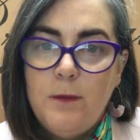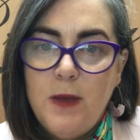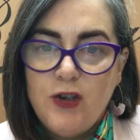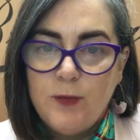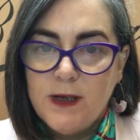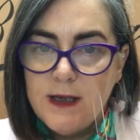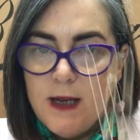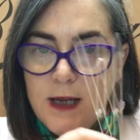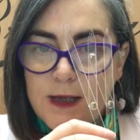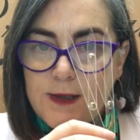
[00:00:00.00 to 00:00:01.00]
measurement.
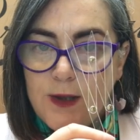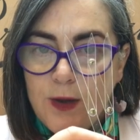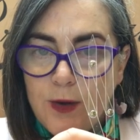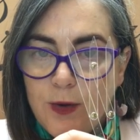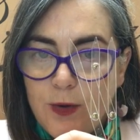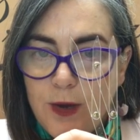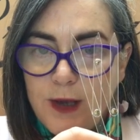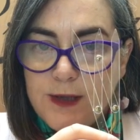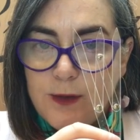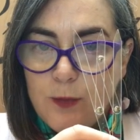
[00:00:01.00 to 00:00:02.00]
So
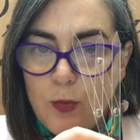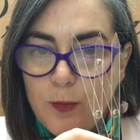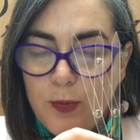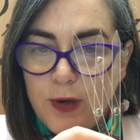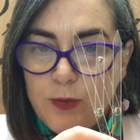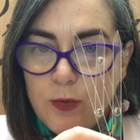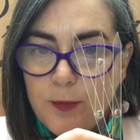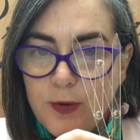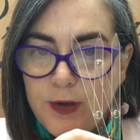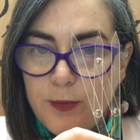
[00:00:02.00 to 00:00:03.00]
it's the
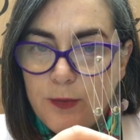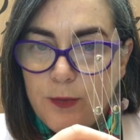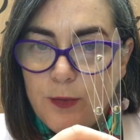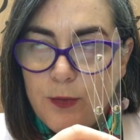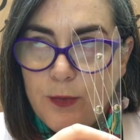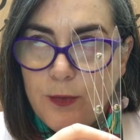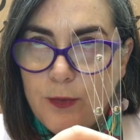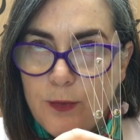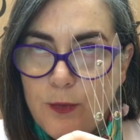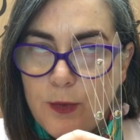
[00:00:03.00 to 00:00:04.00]

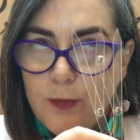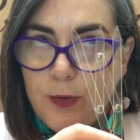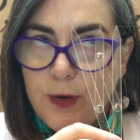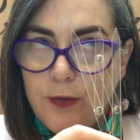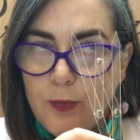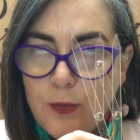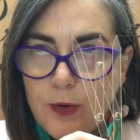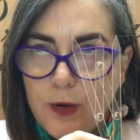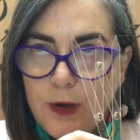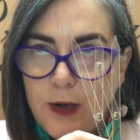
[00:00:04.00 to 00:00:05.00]

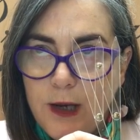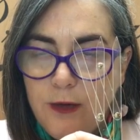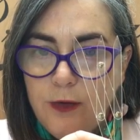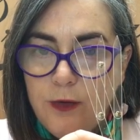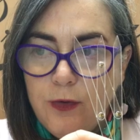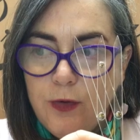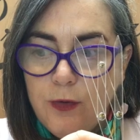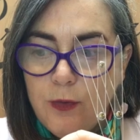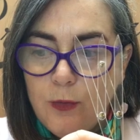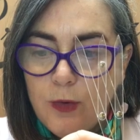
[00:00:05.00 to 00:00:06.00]

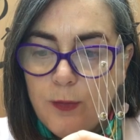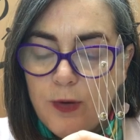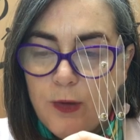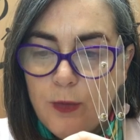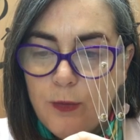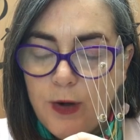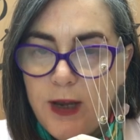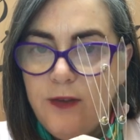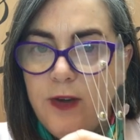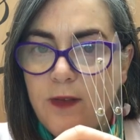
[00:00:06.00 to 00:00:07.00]

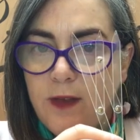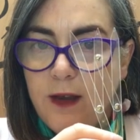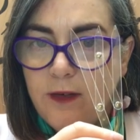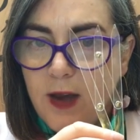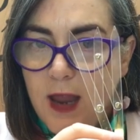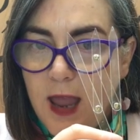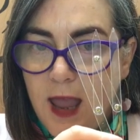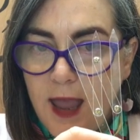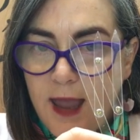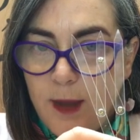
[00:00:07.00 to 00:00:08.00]
1.118, isn't that it?
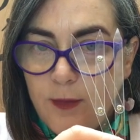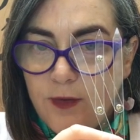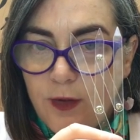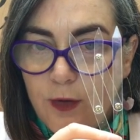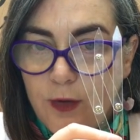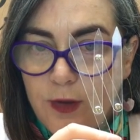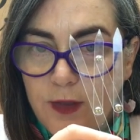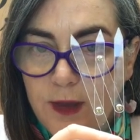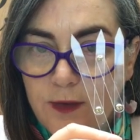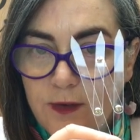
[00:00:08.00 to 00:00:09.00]
So
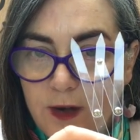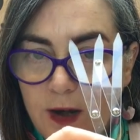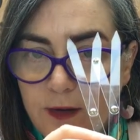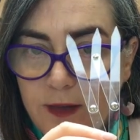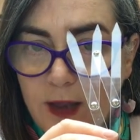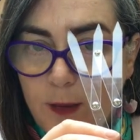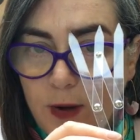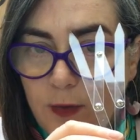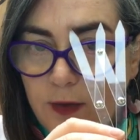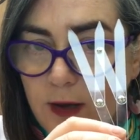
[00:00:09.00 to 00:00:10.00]
the start of the
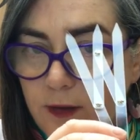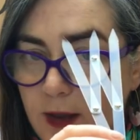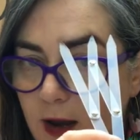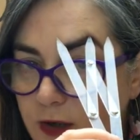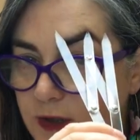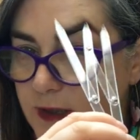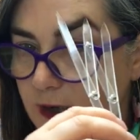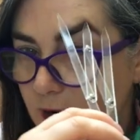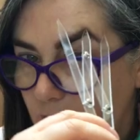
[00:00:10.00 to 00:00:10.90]
eyebrow is here, the arch is here,